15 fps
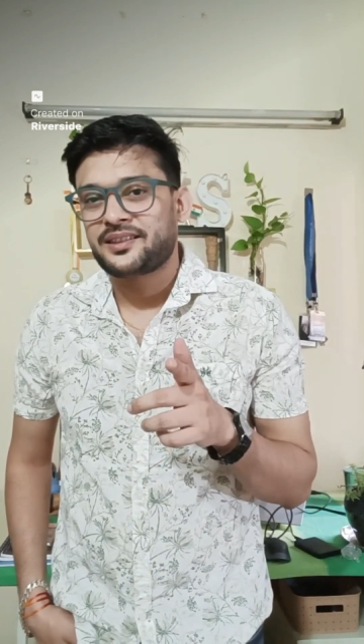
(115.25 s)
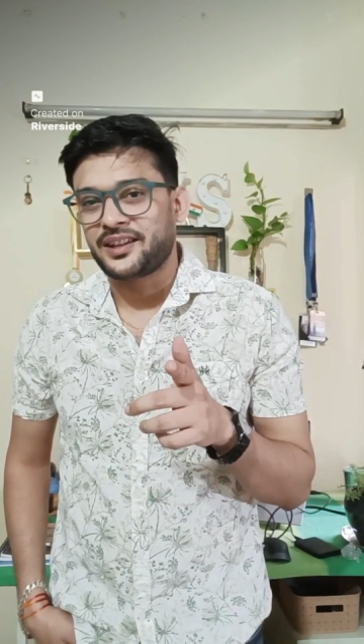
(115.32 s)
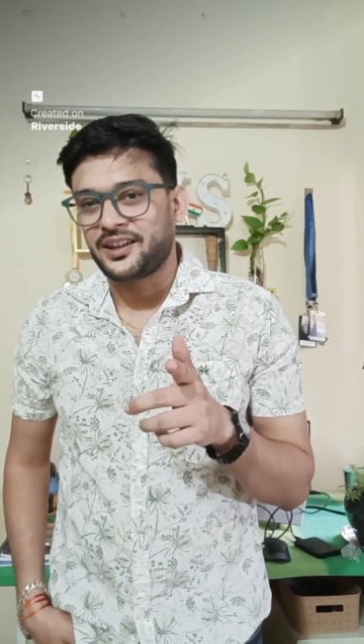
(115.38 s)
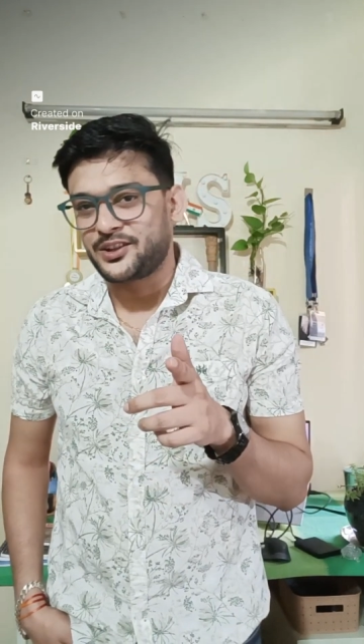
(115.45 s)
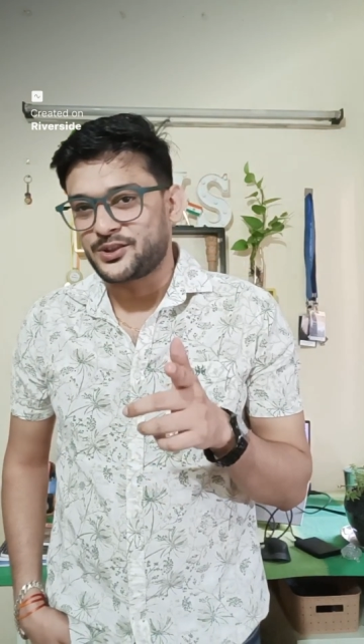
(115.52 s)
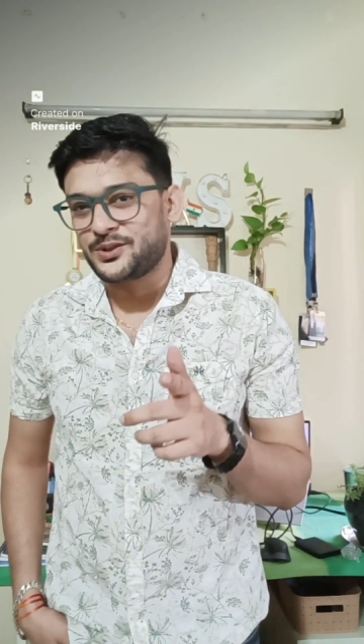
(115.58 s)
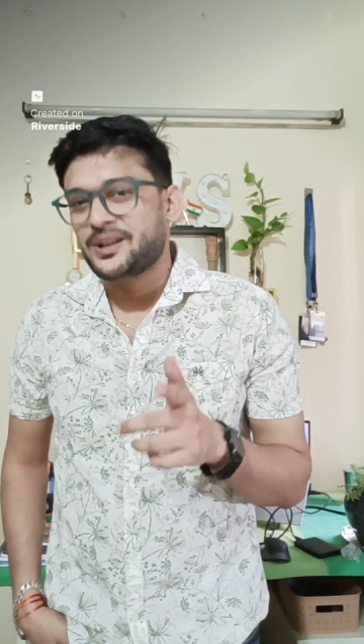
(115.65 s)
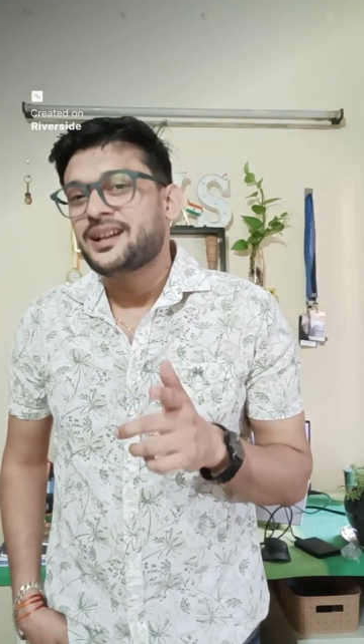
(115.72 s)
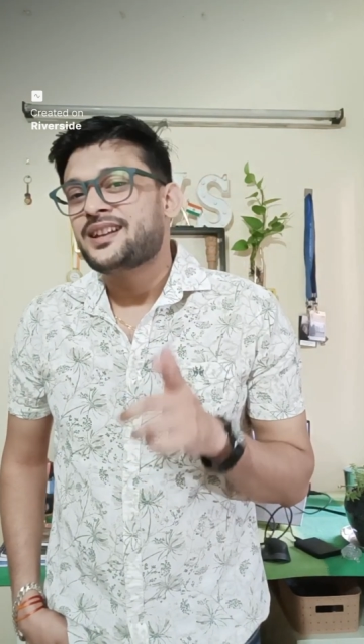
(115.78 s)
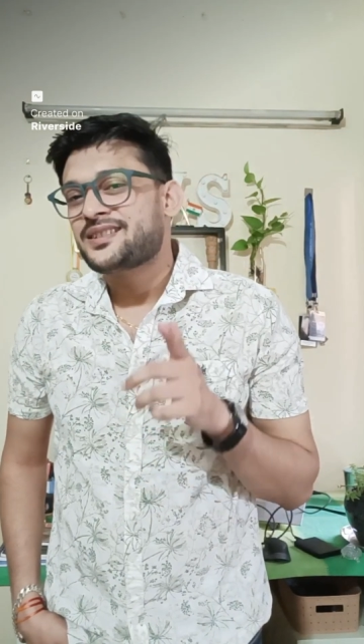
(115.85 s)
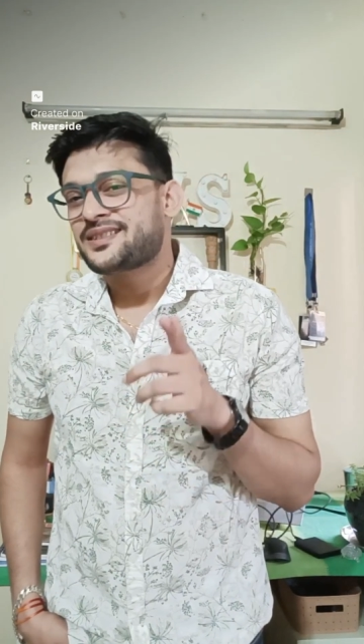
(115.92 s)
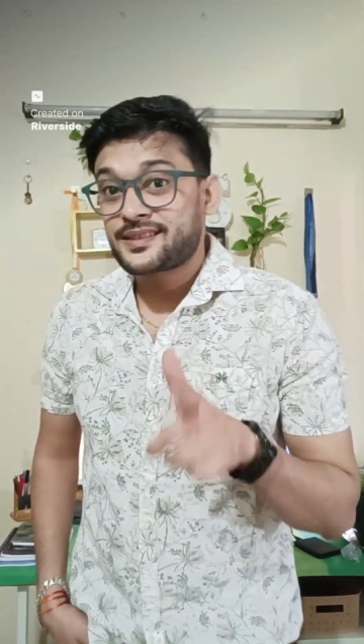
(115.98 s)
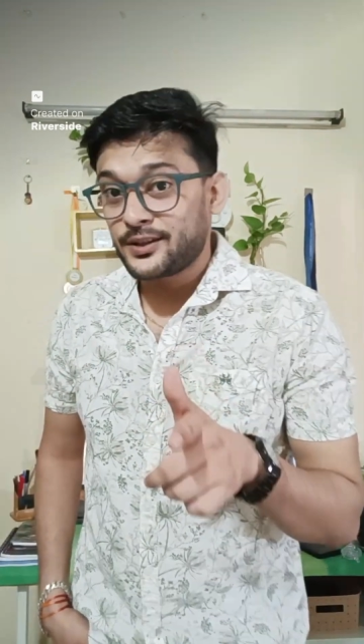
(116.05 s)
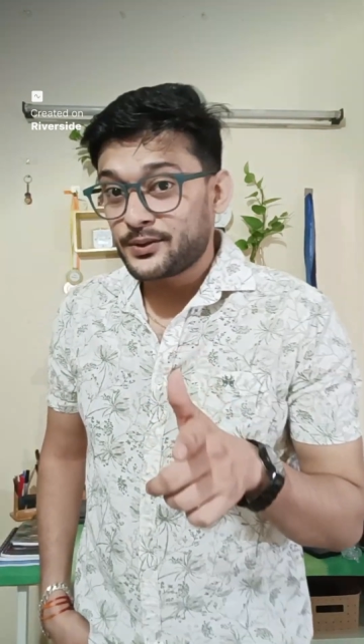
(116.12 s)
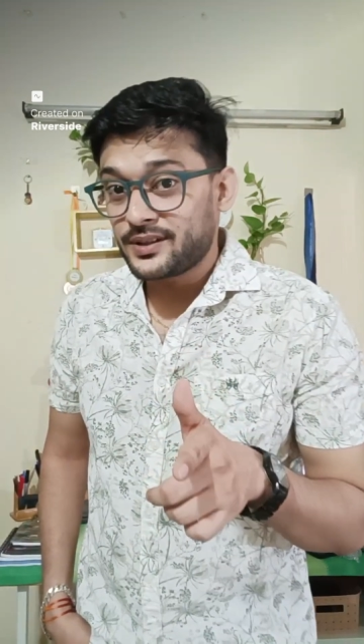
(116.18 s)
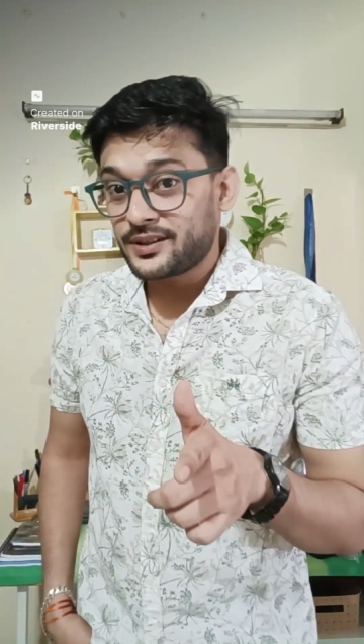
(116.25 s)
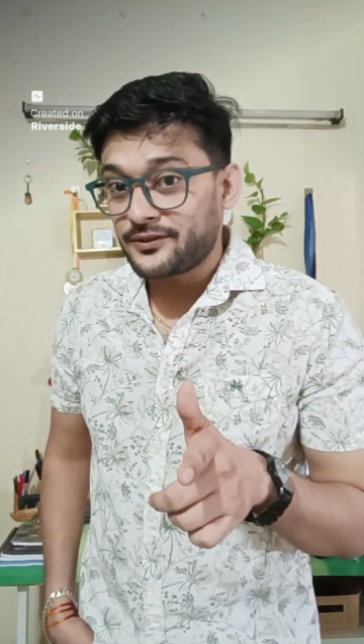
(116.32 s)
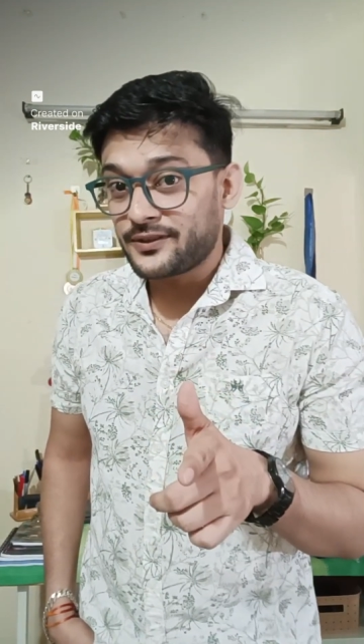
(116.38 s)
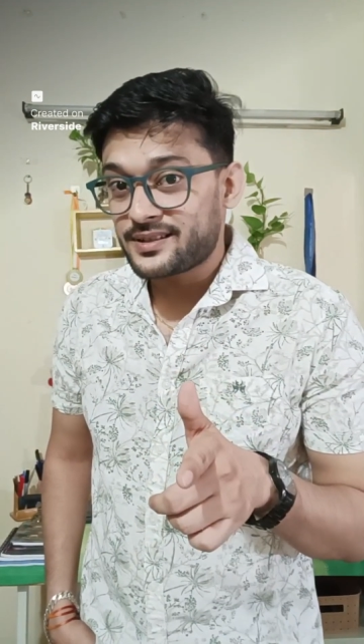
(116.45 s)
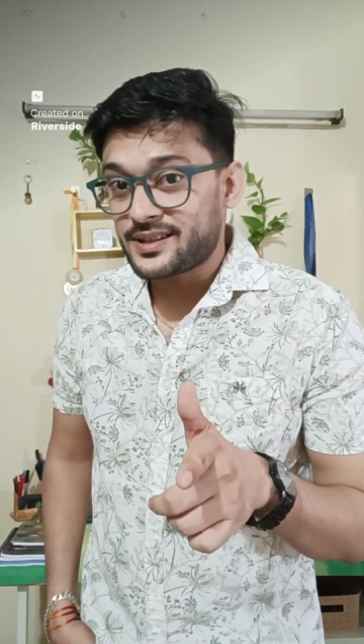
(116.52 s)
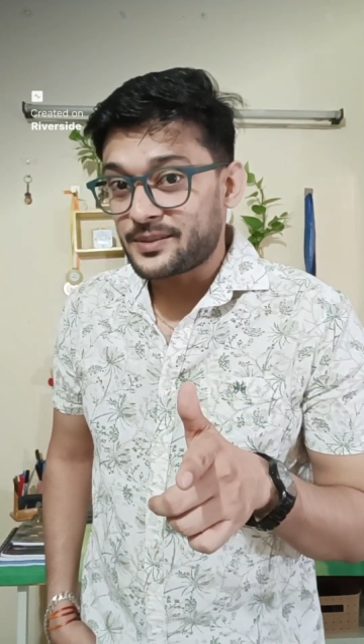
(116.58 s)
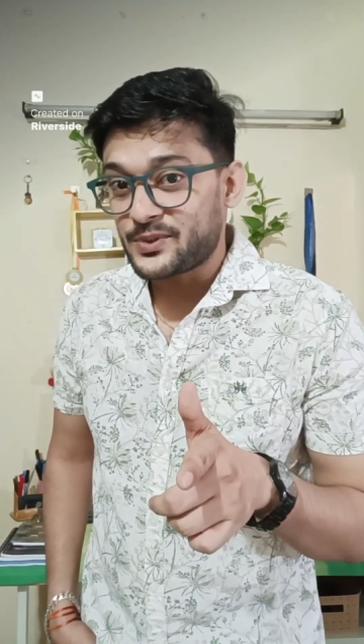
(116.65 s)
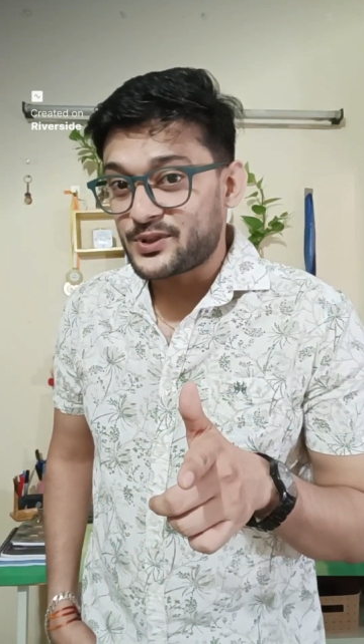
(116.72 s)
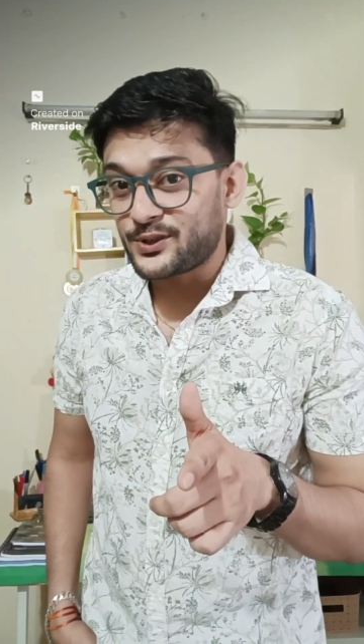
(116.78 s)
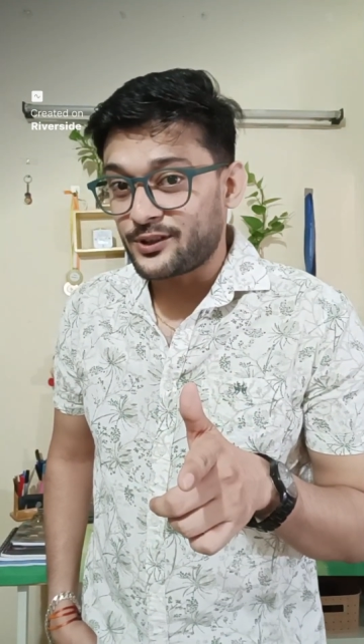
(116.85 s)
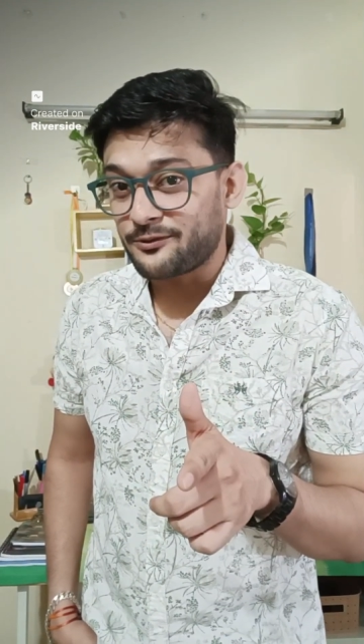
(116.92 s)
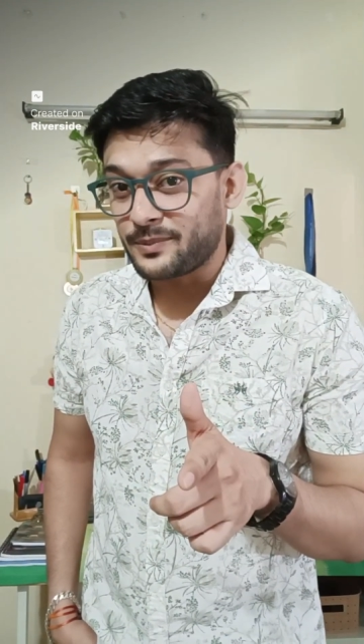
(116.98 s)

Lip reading: Thank you. See you in the first episode